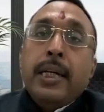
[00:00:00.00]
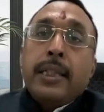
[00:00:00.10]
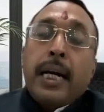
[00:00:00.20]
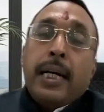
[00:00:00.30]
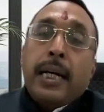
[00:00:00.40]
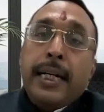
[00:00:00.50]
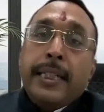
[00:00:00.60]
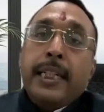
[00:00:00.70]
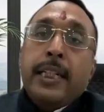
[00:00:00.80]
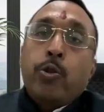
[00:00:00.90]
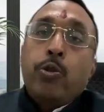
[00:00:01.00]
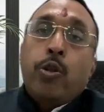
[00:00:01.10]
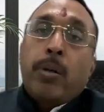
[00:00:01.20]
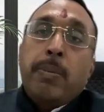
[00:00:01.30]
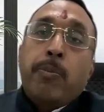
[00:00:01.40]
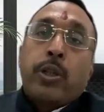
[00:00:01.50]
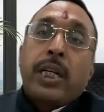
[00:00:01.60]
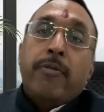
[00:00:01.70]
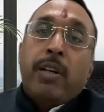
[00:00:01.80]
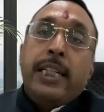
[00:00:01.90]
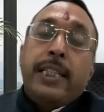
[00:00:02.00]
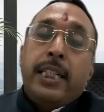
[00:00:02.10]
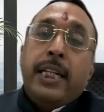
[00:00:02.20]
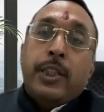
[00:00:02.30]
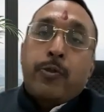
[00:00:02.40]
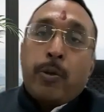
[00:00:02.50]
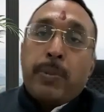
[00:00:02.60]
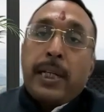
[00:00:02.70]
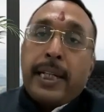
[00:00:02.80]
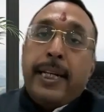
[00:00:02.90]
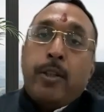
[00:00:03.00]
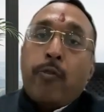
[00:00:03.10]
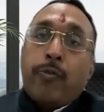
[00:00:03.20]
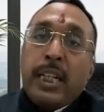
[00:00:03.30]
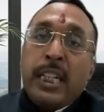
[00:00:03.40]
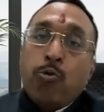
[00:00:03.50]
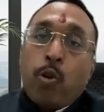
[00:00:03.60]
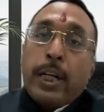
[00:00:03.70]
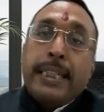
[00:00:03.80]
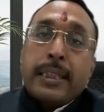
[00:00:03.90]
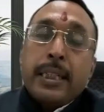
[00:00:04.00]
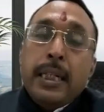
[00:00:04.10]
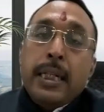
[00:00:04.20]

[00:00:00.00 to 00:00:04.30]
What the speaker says: their aging should not be more than 180 days from the date of invoice.